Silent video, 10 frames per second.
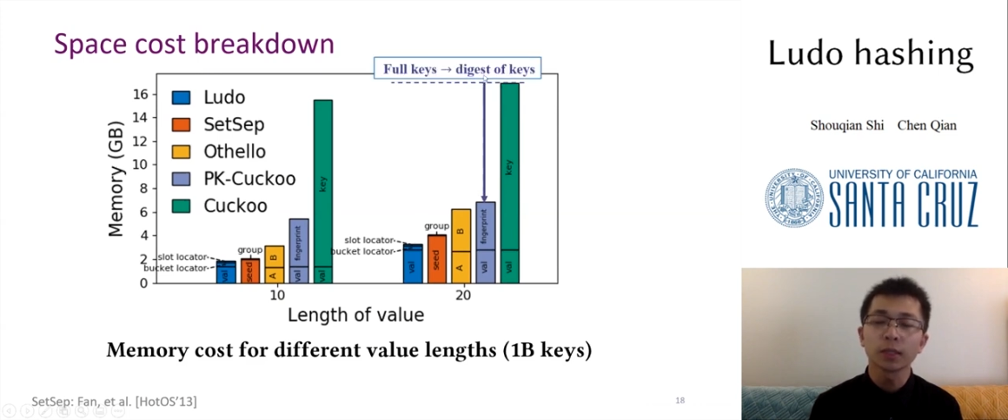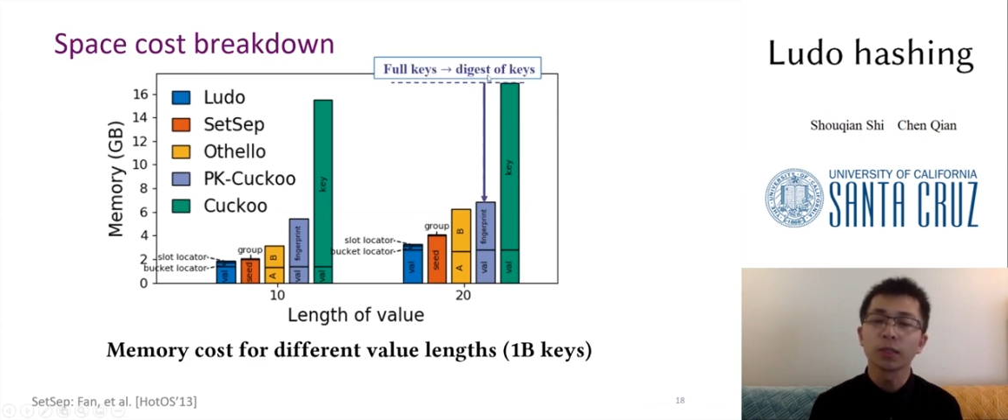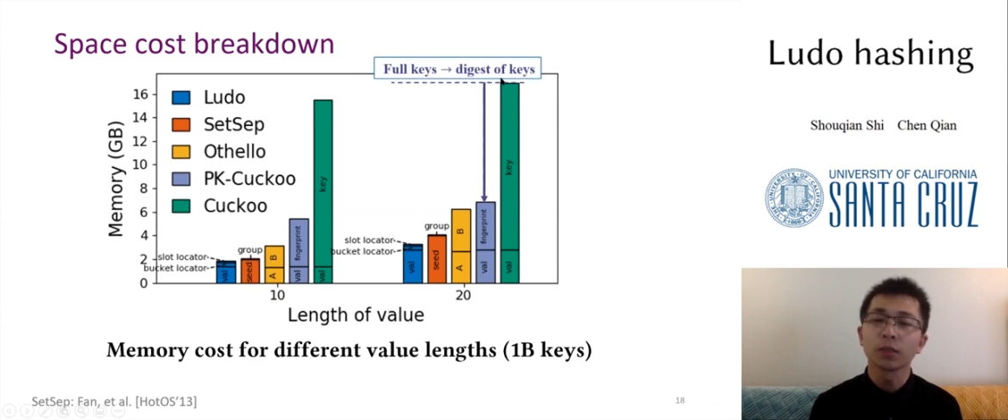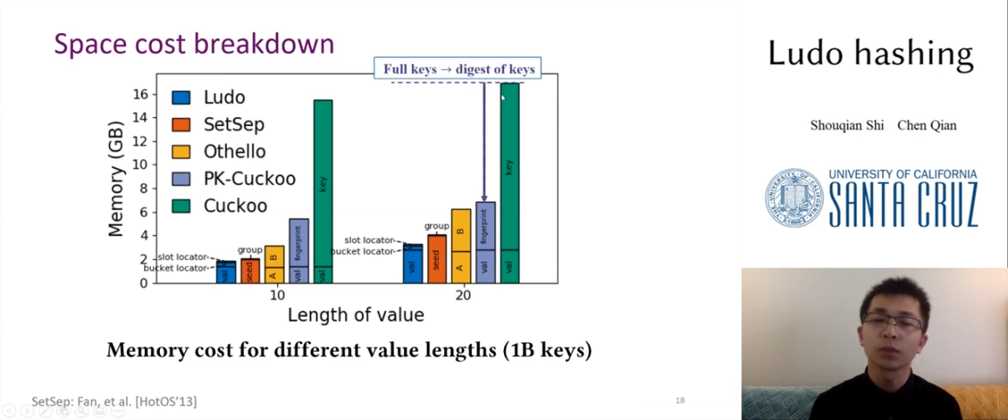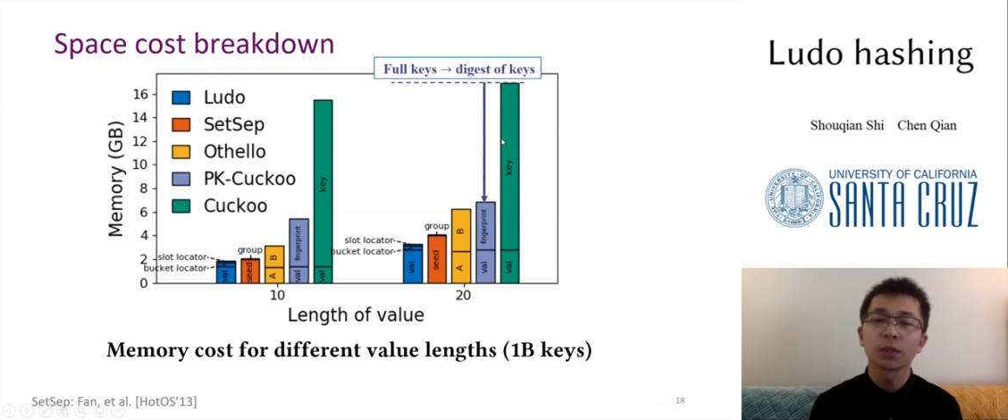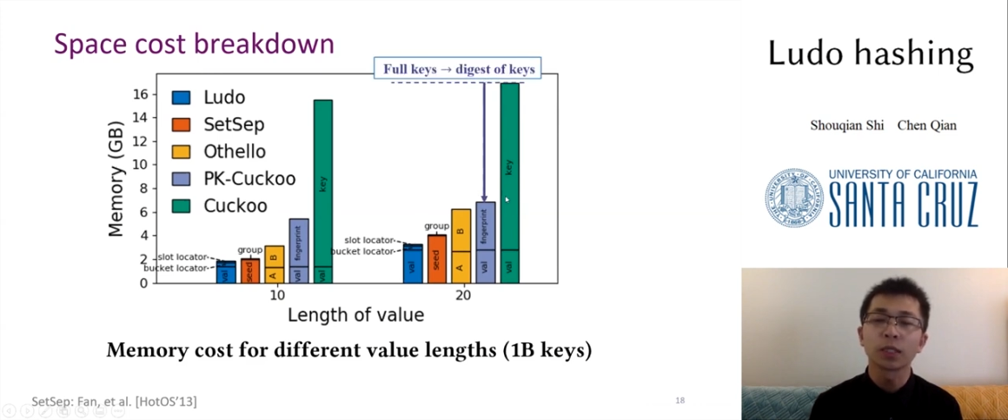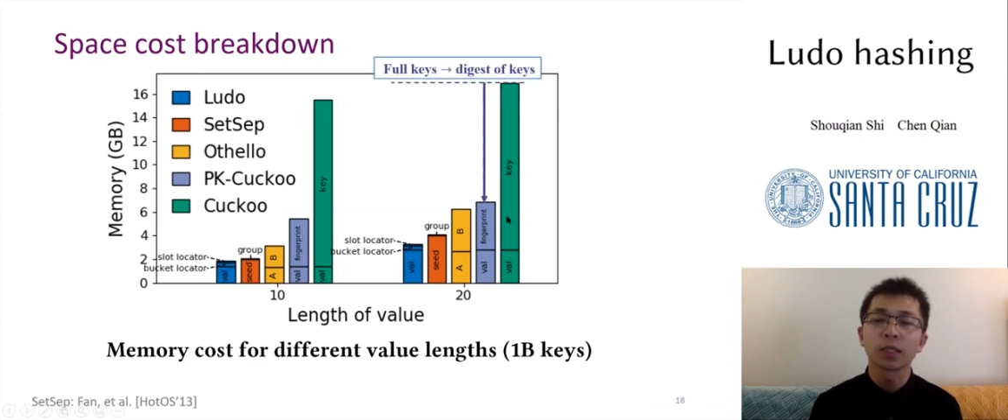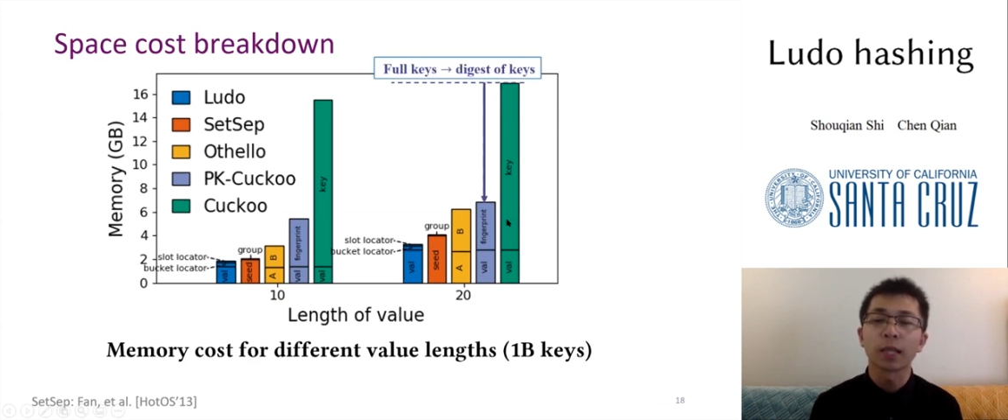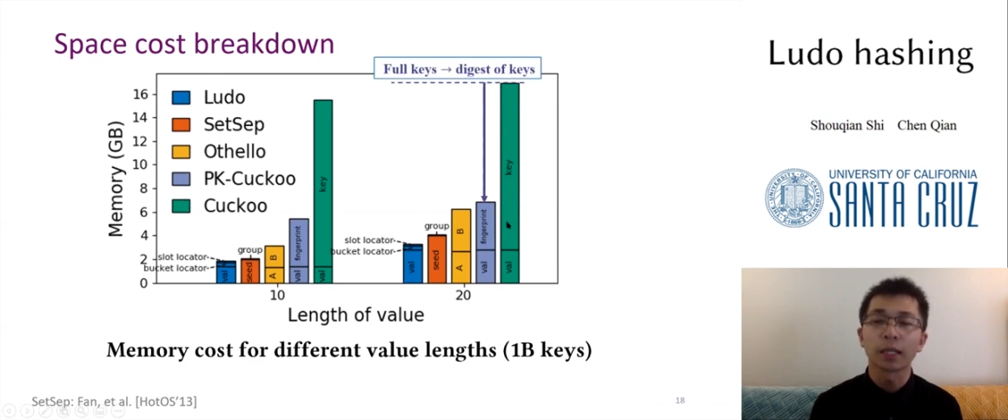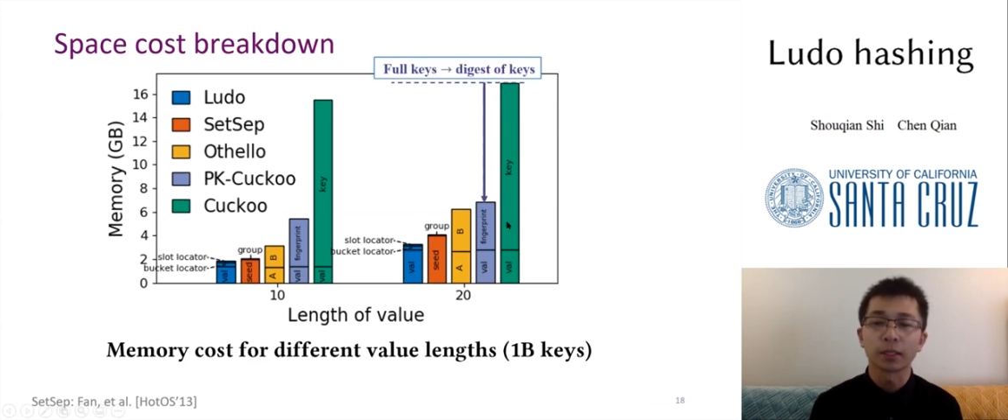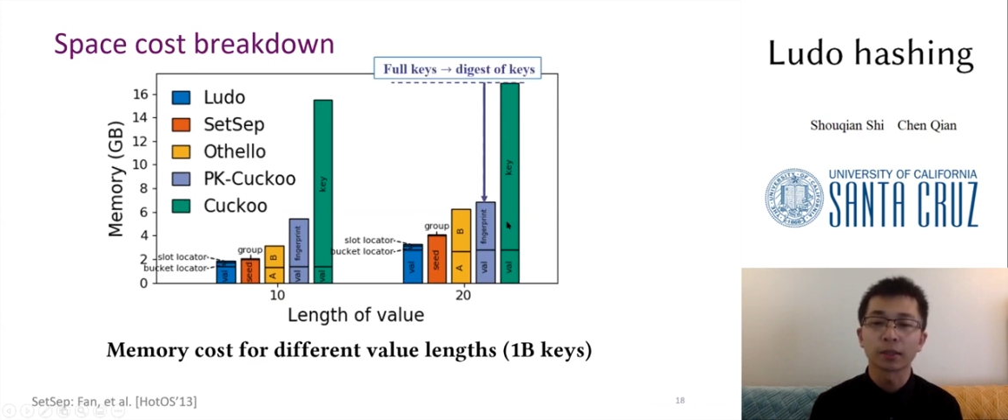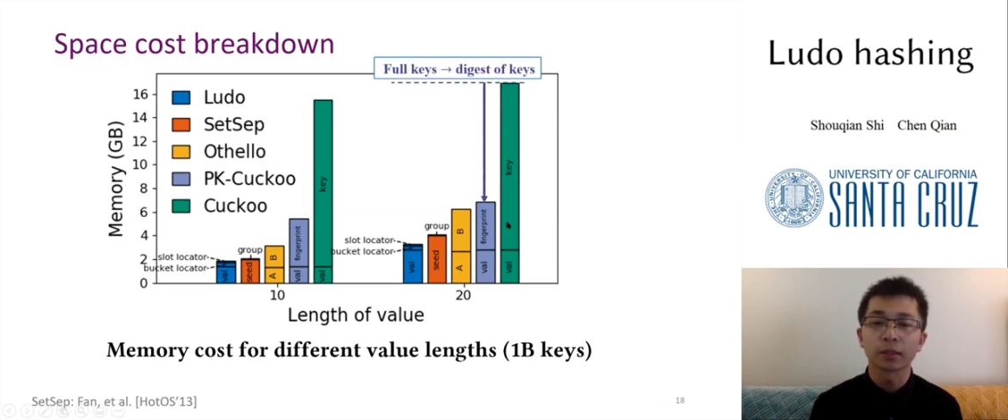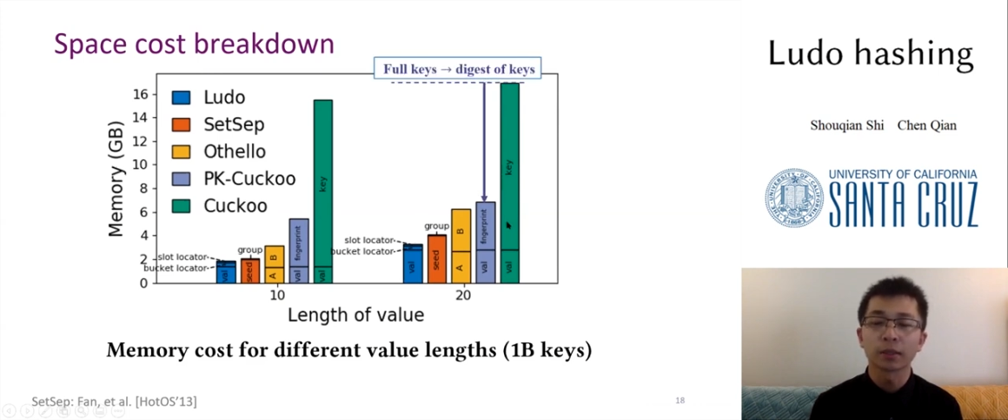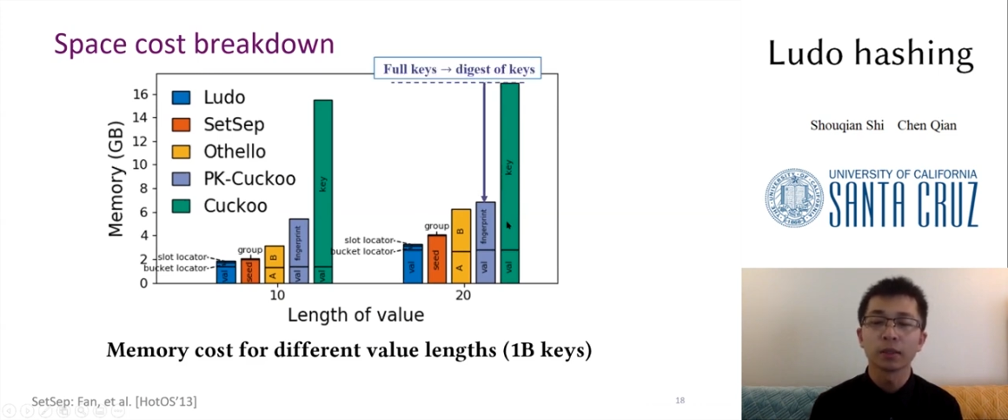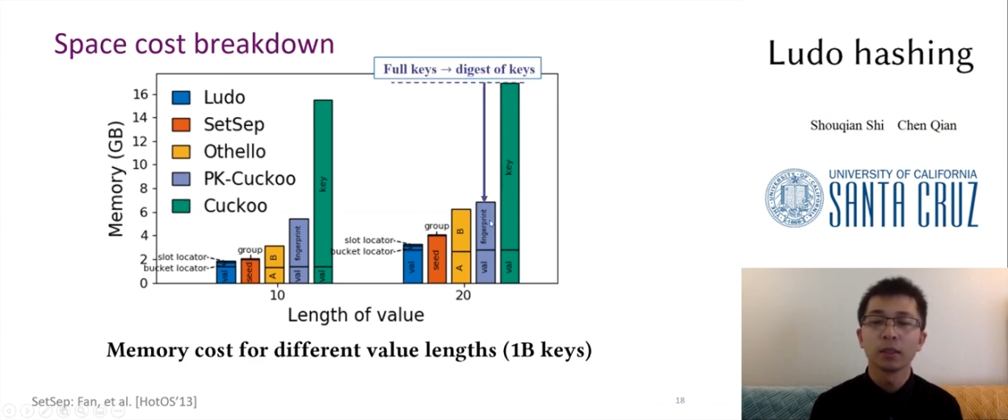into key
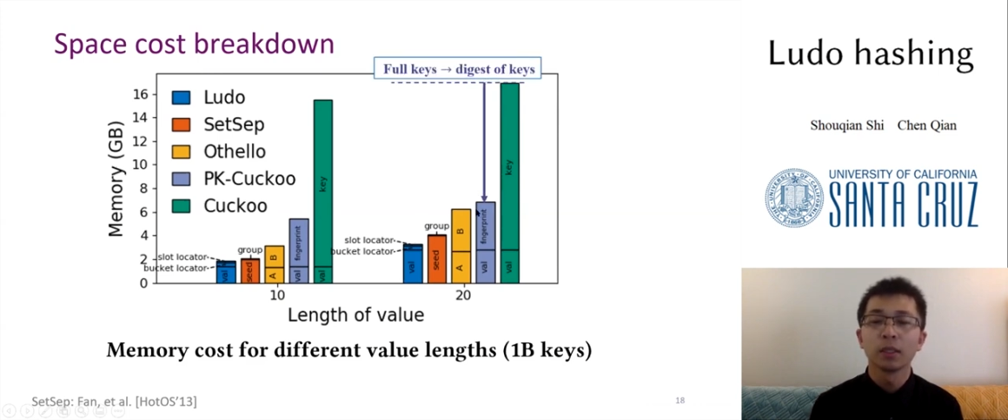digests,